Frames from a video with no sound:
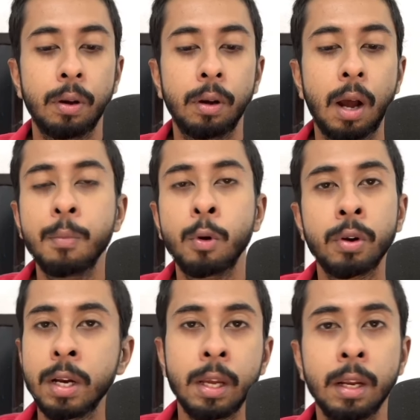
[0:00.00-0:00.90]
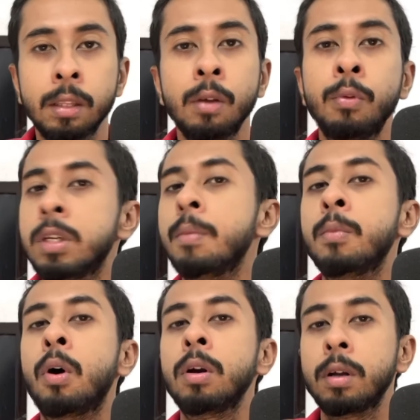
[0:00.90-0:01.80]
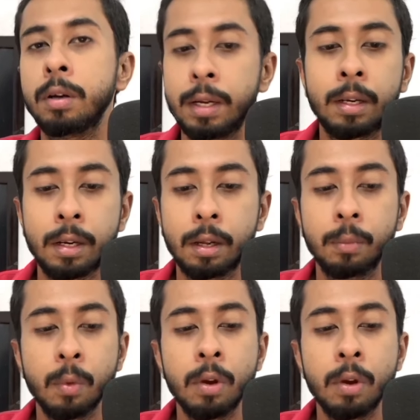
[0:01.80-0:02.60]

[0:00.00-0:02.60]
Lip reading: I'm not writing anything which I'm not dictating.